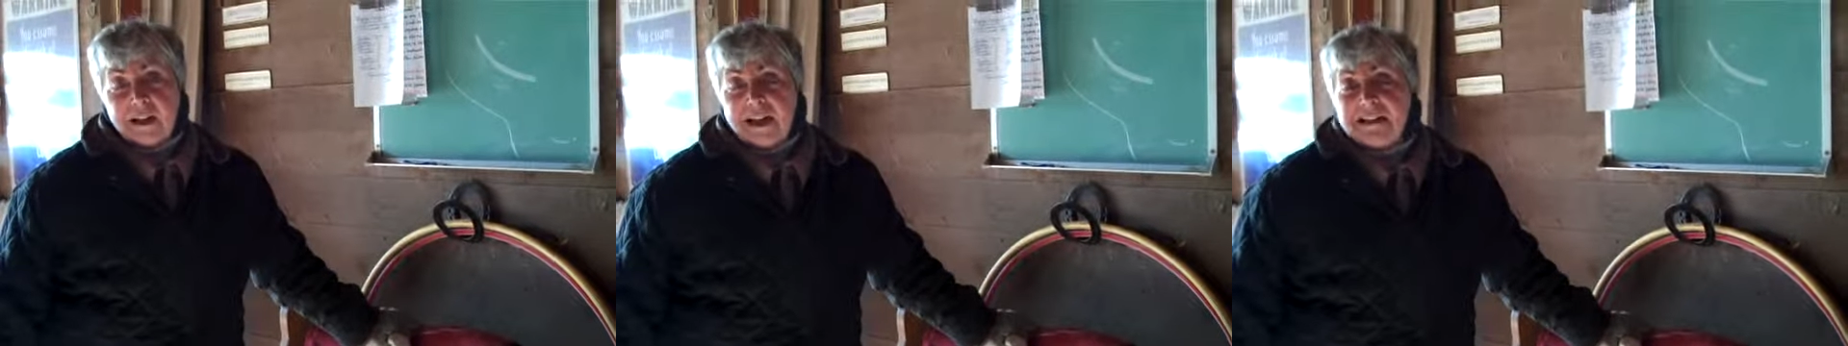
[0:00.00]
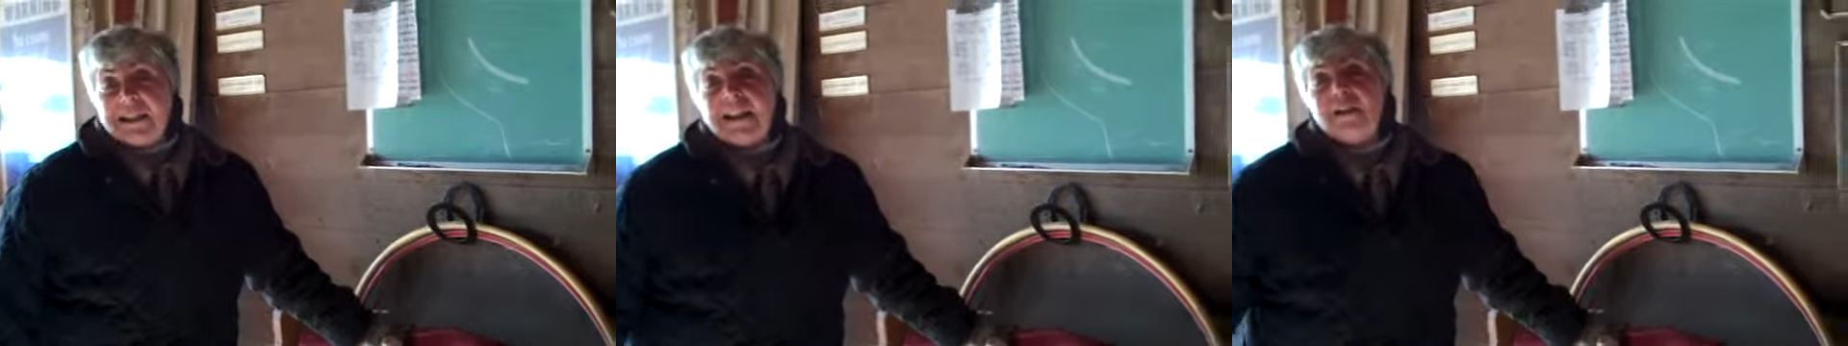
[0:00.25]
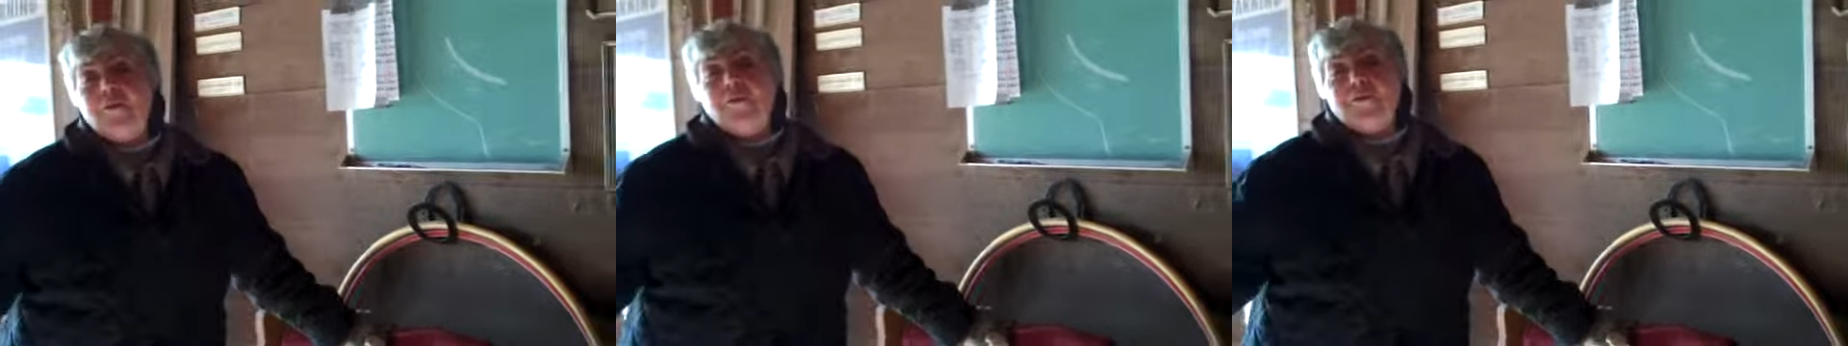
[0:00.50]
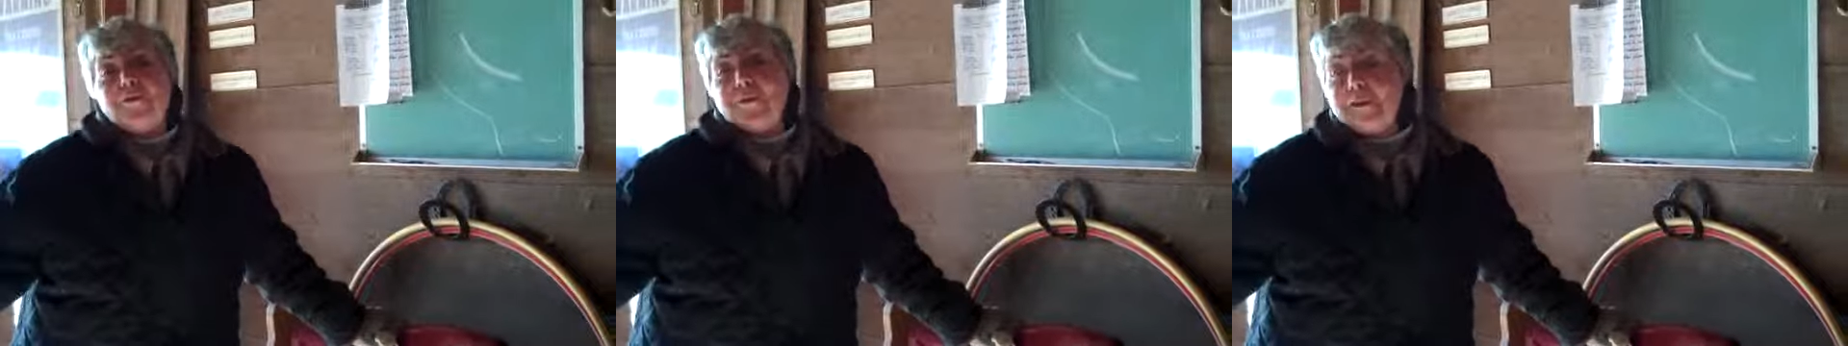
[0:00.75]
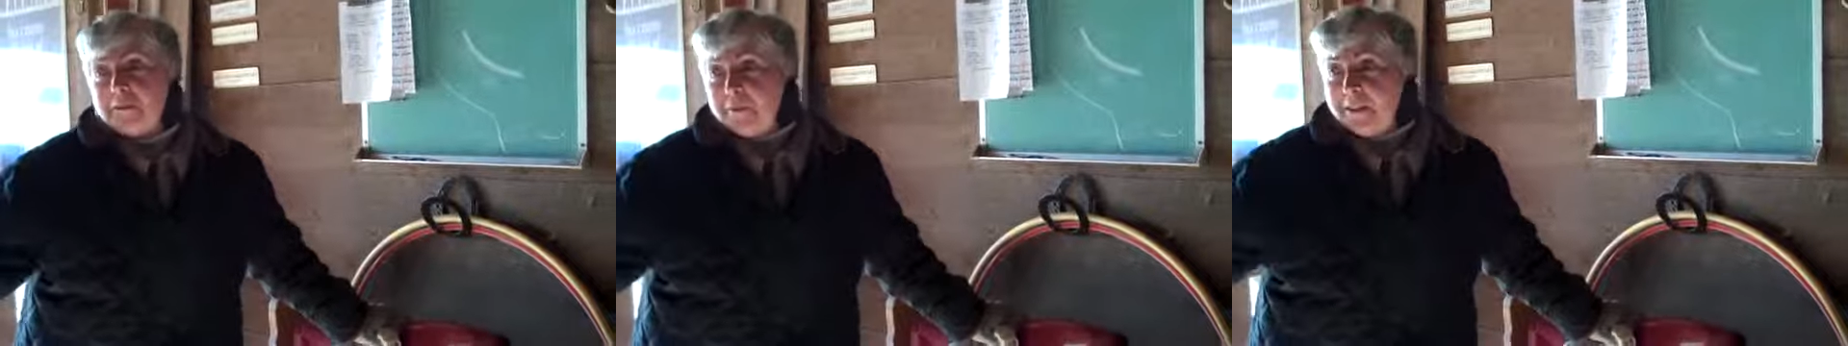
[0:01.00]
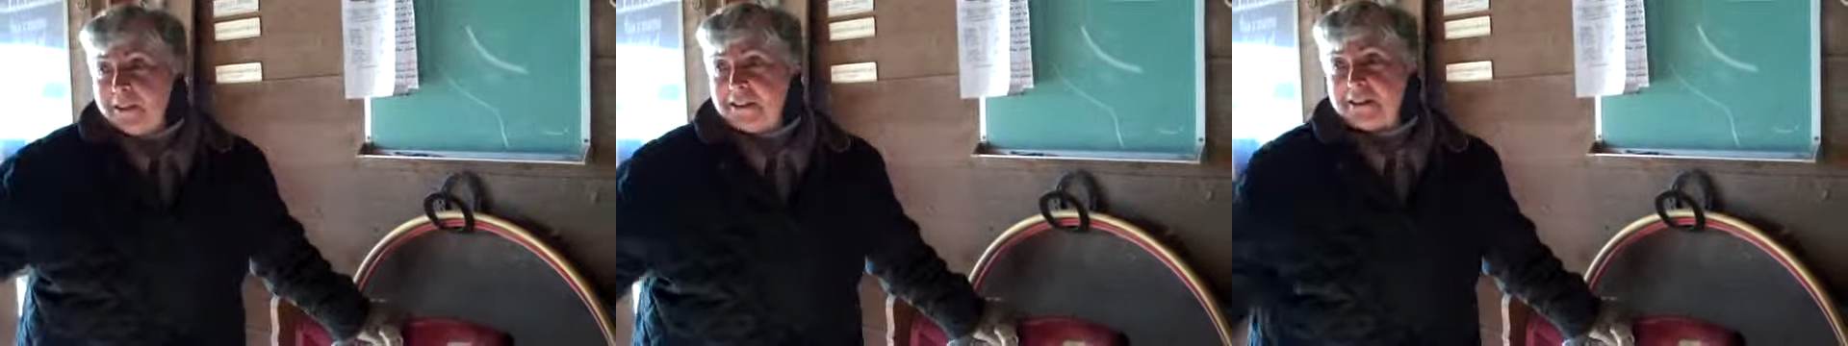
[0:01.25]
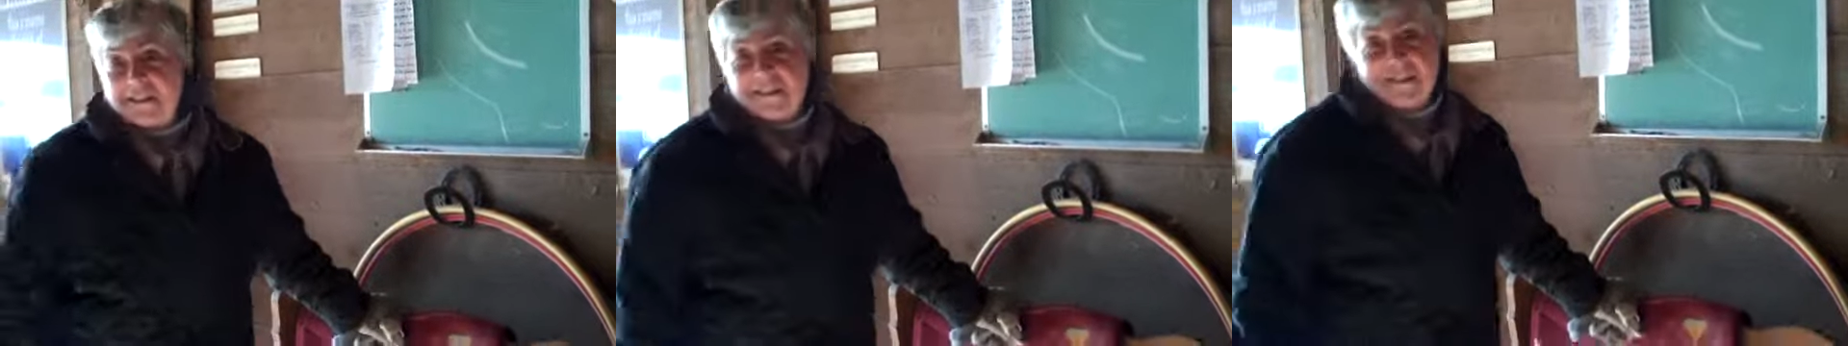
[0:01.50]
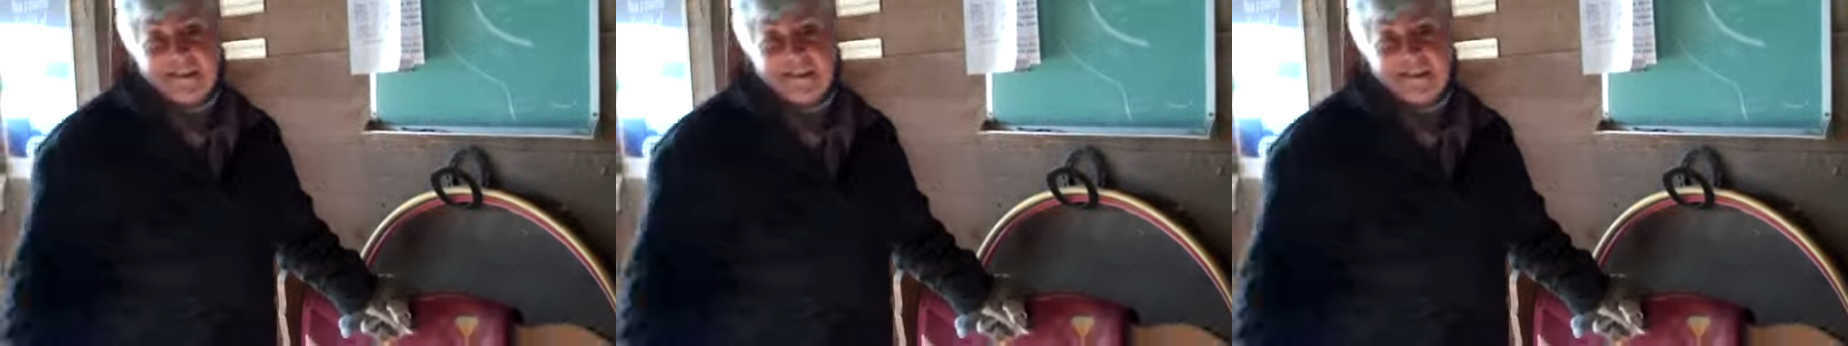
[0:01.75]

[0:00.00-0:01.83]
He's getting older, though. I mean, it's like,